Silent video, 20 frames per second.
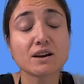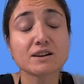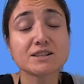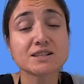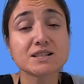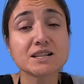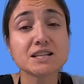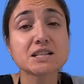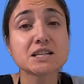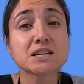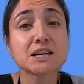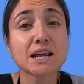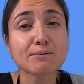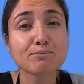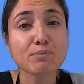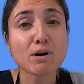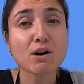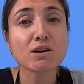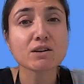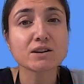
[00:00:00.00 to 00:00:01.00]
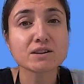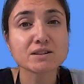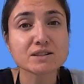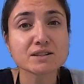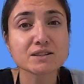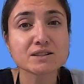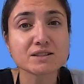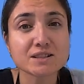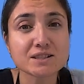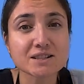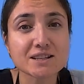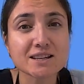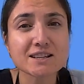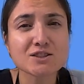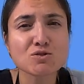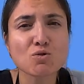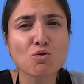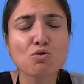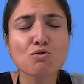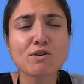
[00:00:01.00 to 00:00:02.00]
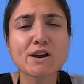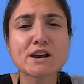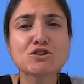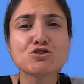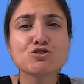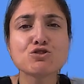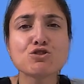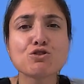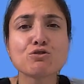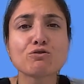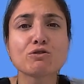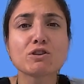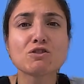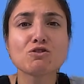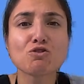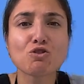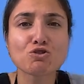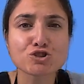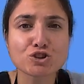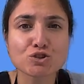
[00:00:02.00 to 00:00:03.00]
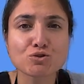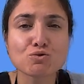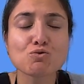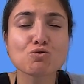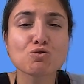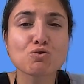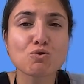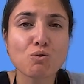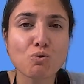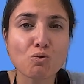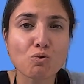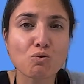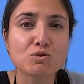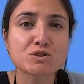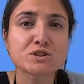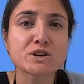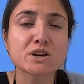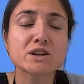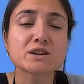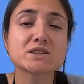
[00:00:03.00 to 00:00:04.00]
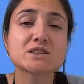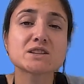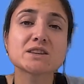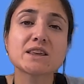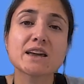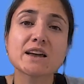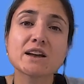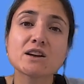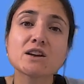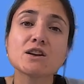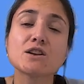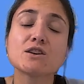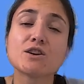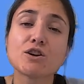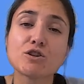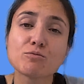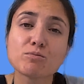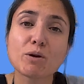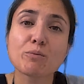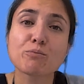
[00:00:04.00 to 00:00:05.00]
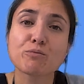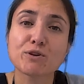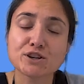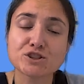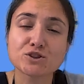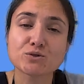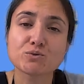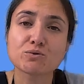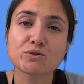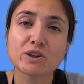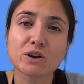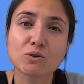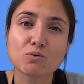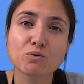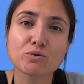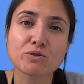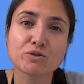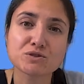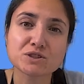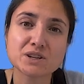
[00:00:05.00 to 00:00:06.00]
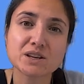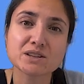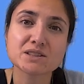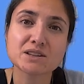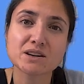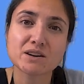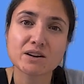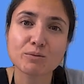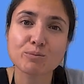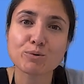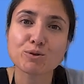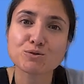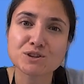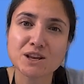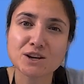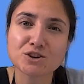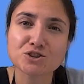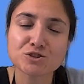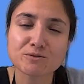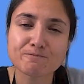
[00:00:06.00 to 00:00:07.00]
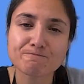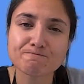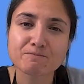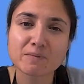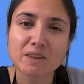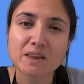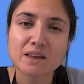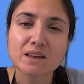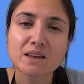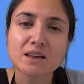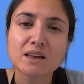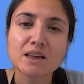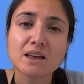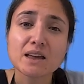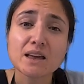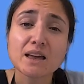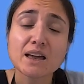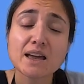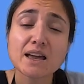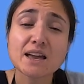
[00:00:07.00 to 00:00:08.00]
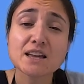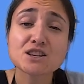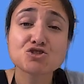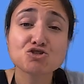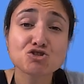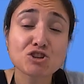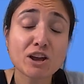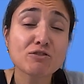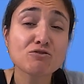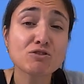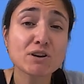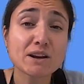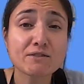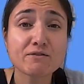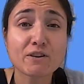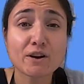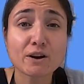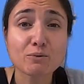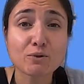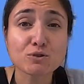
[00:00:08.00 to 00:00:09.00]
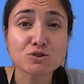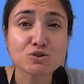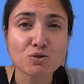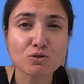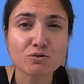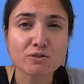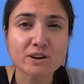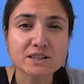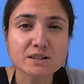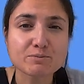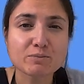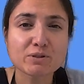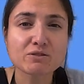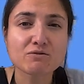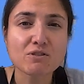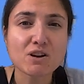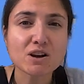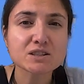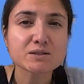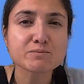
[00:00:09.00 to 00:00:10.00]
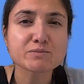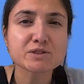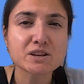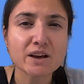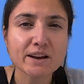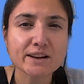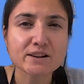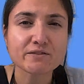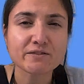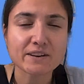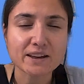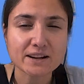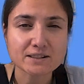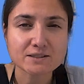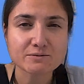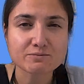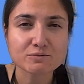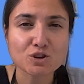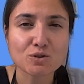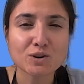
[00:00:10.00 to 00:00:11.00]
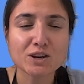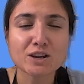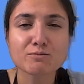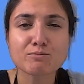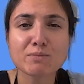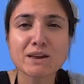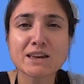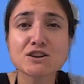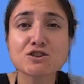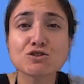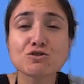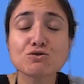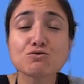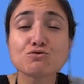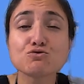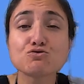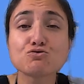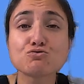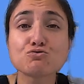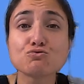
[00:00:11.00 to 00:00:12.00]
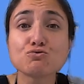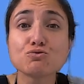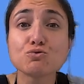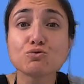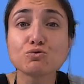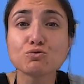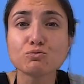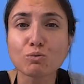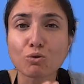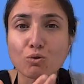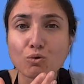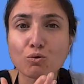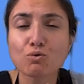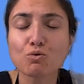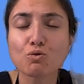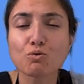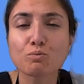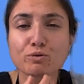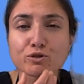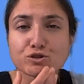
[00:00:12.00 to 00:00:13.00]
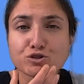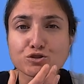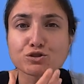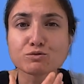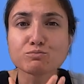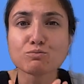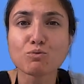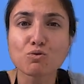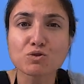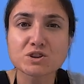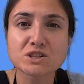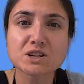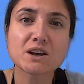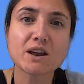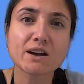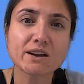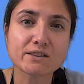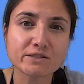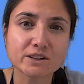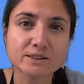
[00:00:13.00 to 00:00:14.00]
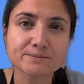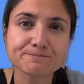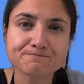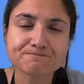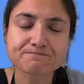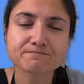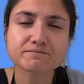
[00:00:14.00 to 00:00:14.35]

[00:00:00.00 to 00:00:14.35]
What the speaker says: diseases like Parkinson's disease or a neurological cause to their low blood pressure or their orthostatic hypotension. It's generally very well tolerated, but there are some side effects. So it can make you drool more or produce more saliva.